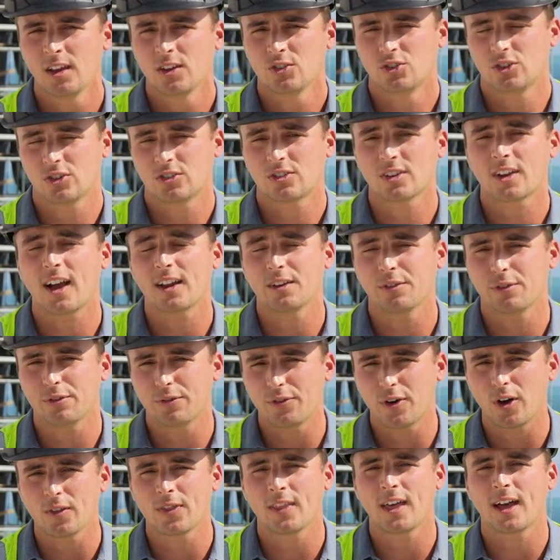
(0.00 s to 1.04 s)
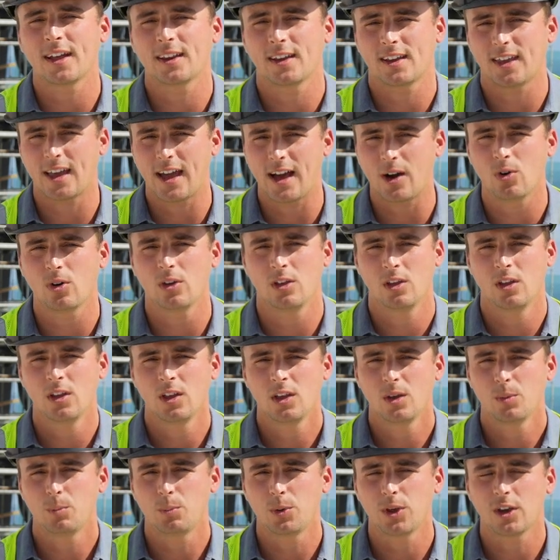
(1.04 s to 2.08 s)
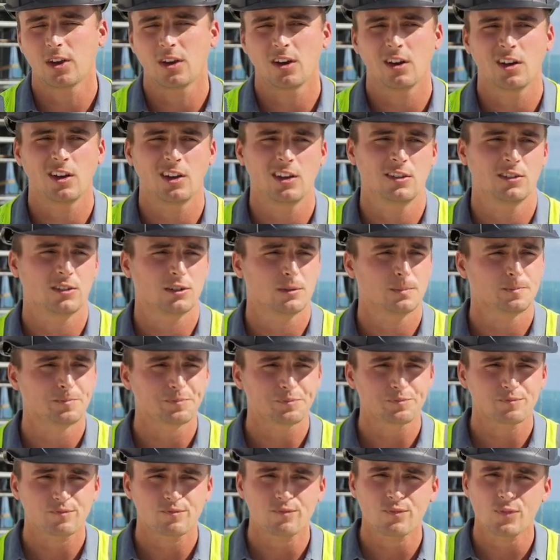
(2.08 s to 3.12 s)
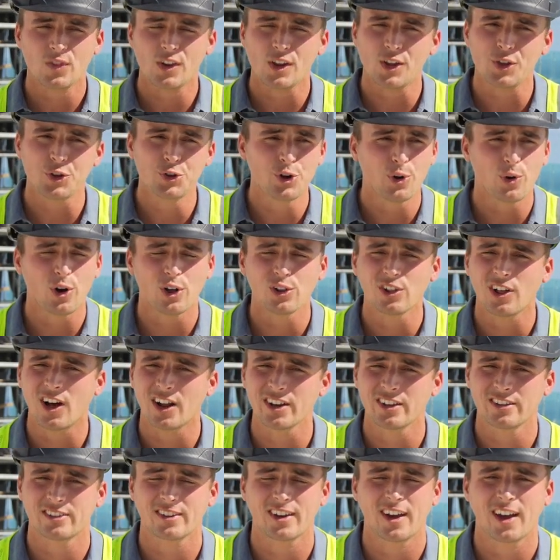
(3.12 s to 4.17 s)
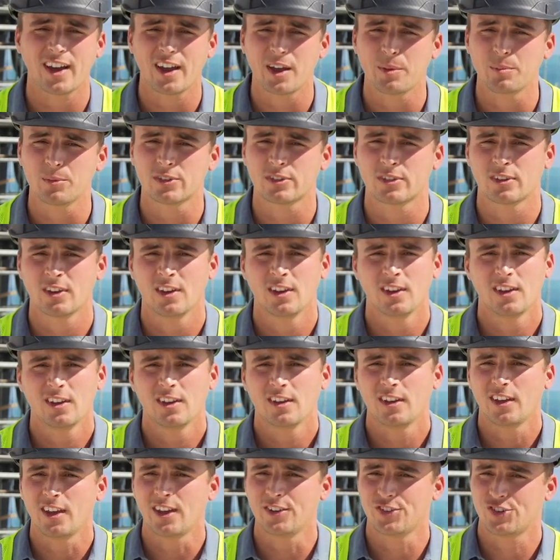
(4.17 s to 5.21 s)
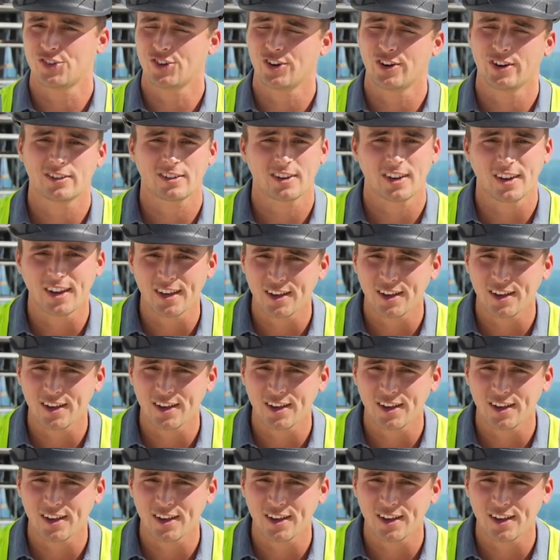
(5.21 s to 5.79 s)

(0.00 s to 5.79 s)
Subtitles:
just to kind of fund that account, because, you know, a lot of times insurance can